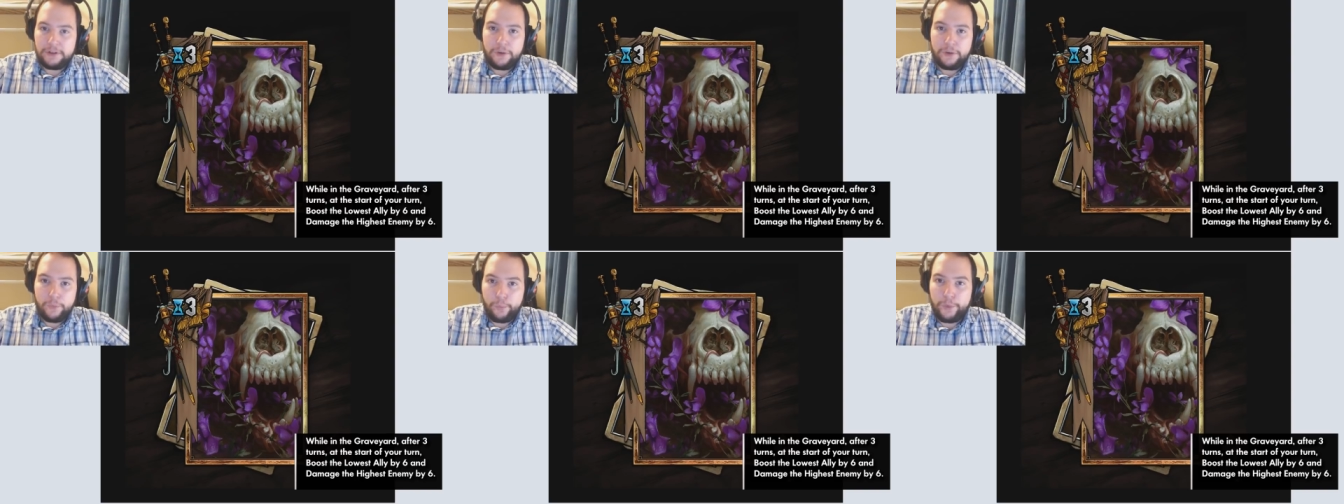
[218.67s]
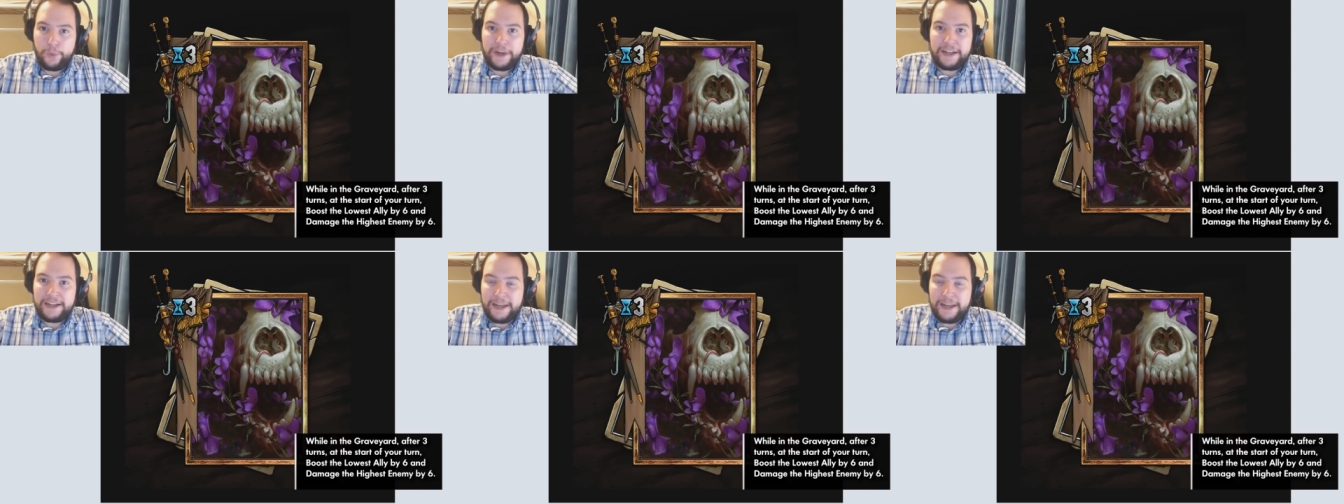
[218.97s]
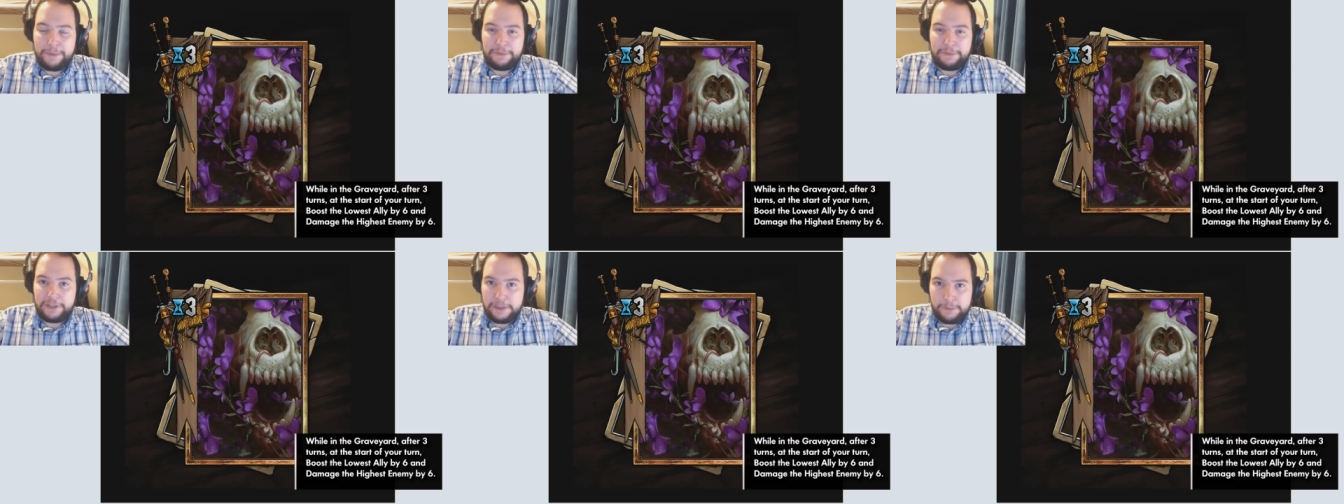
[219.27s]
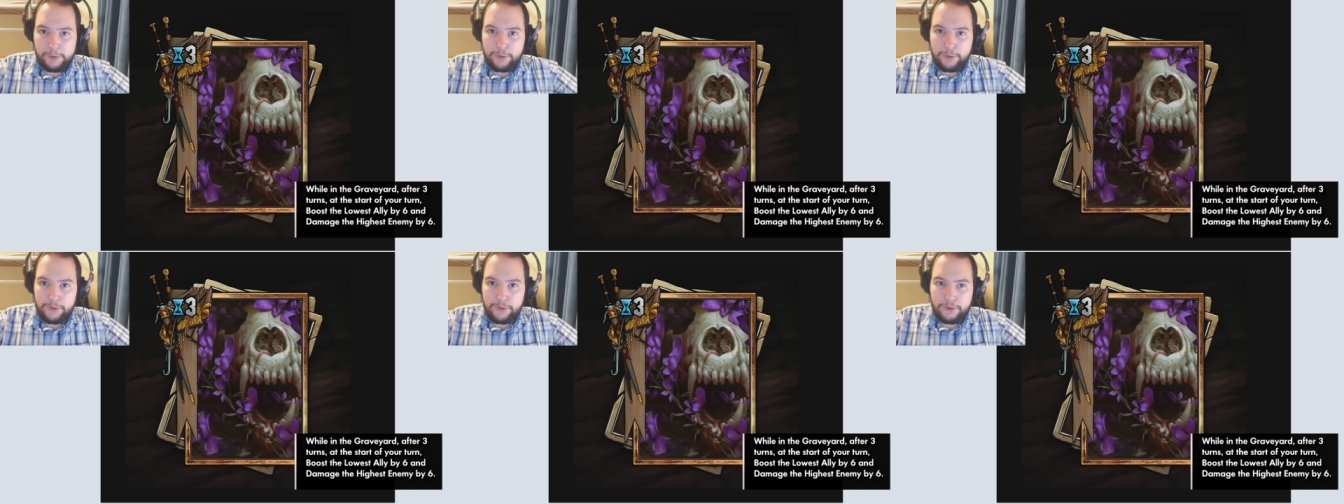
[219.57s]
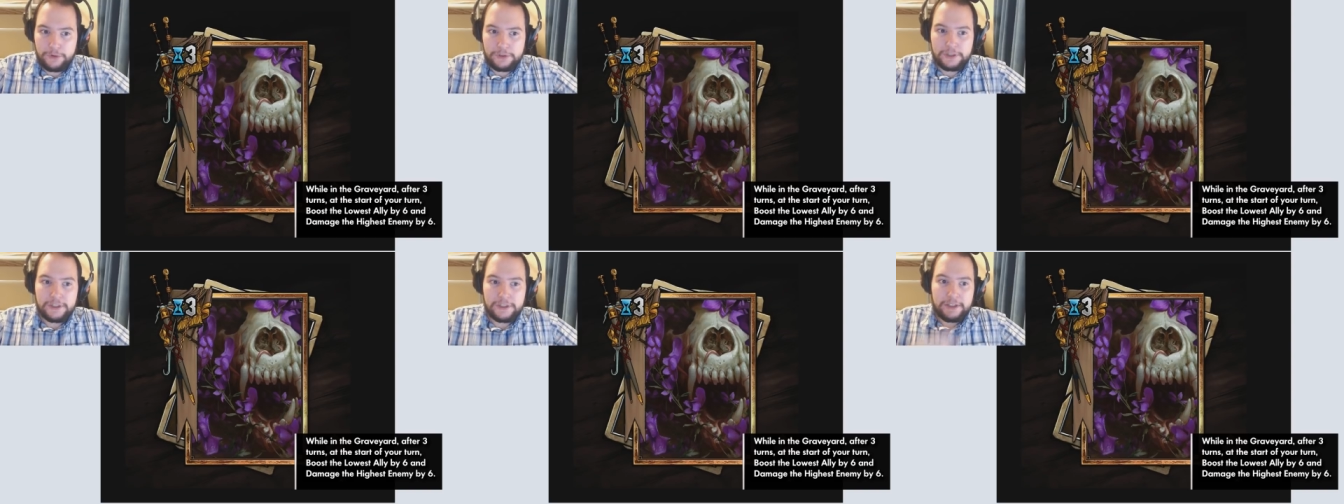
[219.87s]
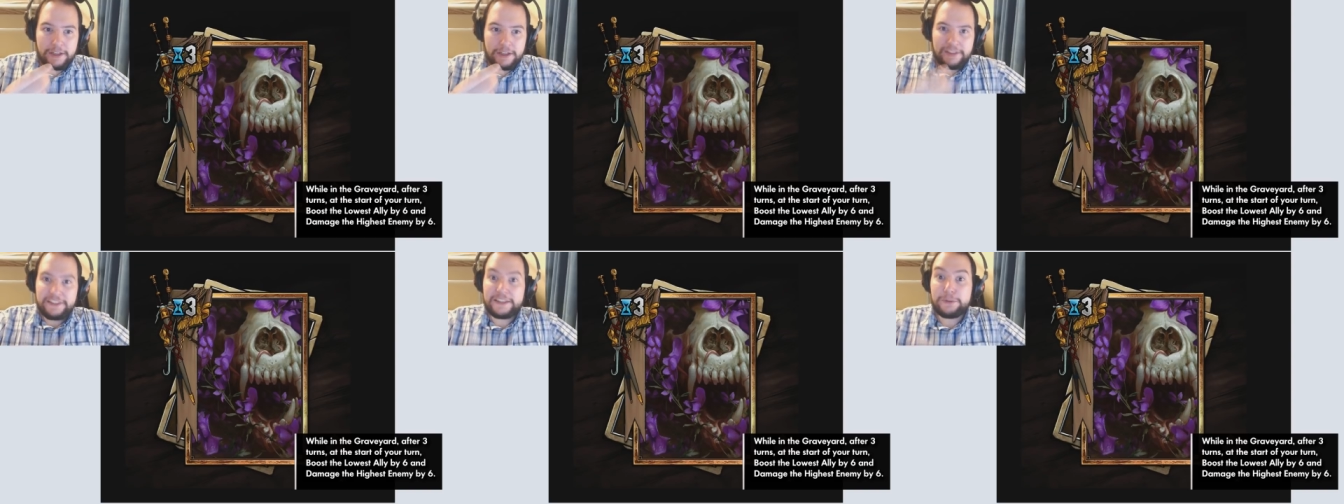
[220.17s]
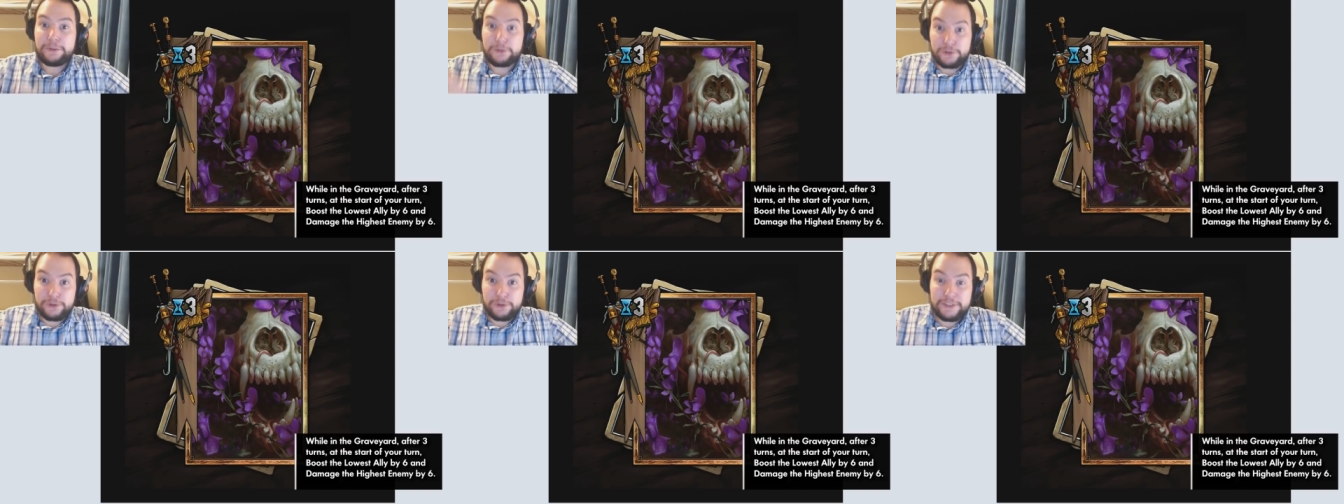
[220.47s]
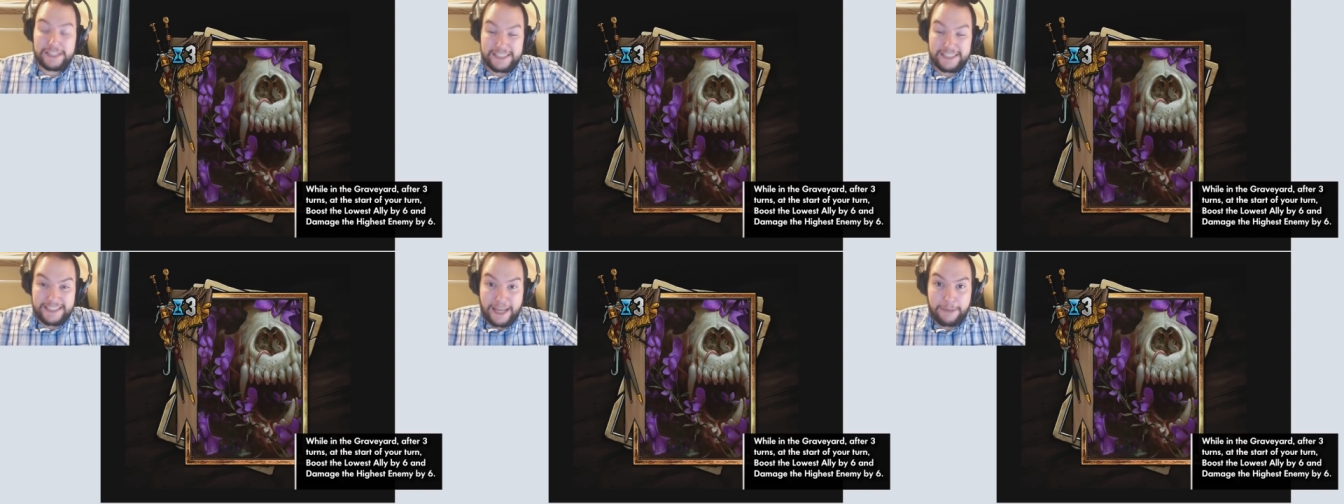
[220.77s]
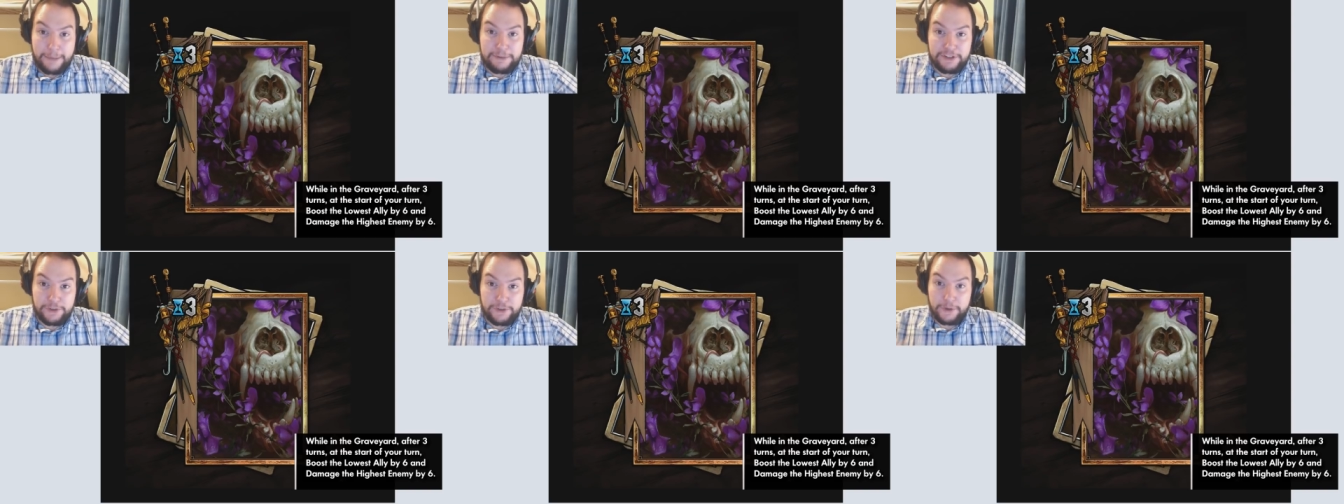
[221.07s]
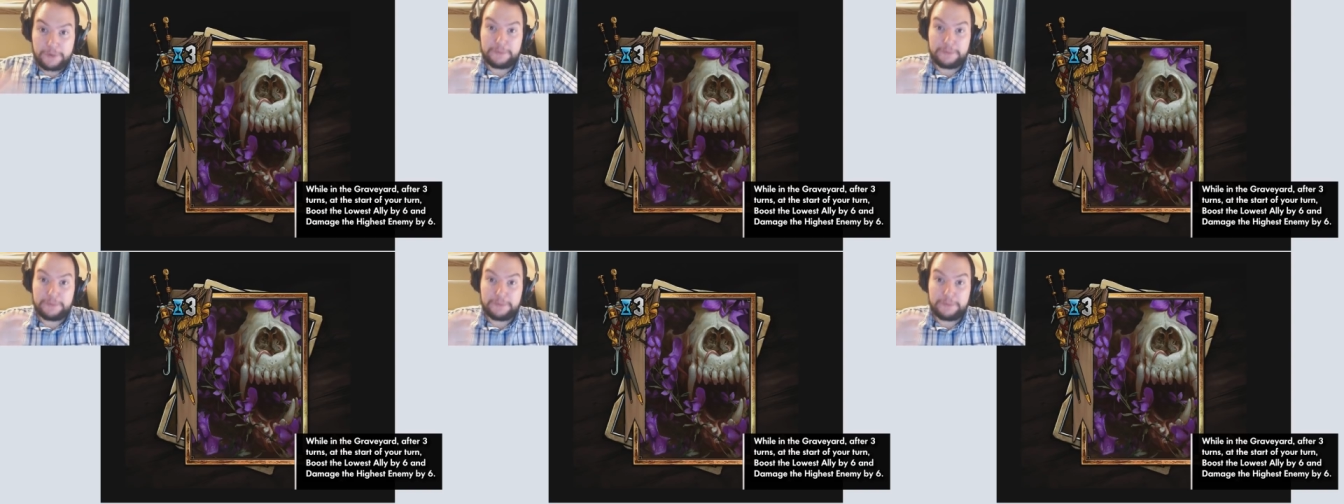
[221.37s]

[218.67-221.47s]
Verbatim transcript: win an empty board, this will do six damage to him,